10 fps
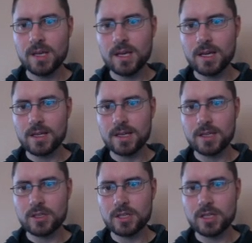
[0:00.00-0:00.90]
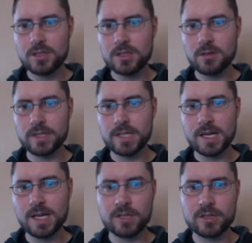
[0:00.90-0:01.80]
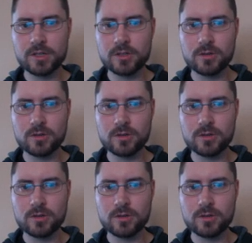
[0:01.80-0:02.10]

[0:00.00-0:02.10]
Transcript: And I can change the color of the top picture